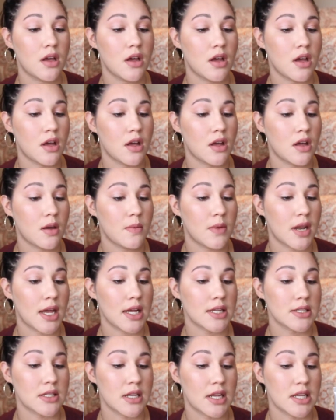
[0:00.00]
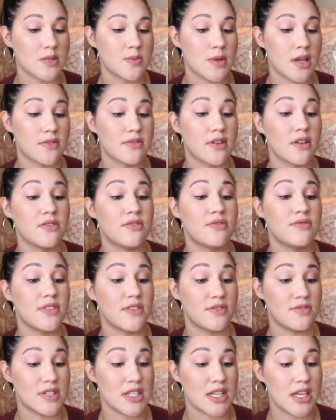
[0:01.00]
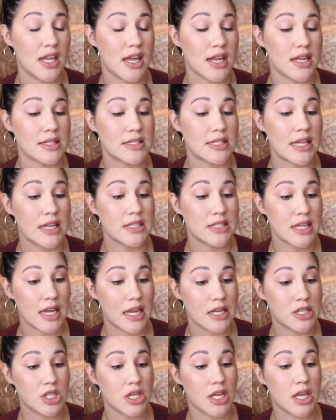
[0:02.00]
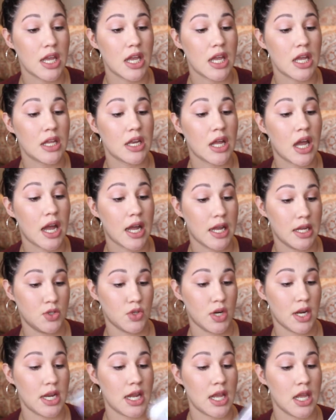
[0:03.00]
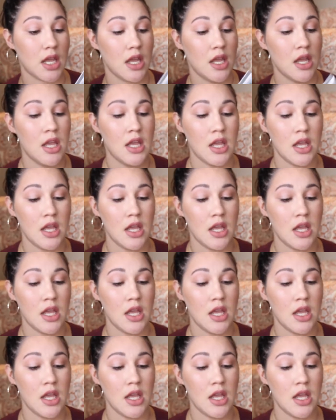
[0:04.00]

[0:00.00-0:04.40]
It has an SPF of 50, and it's anti-aging and hydrating.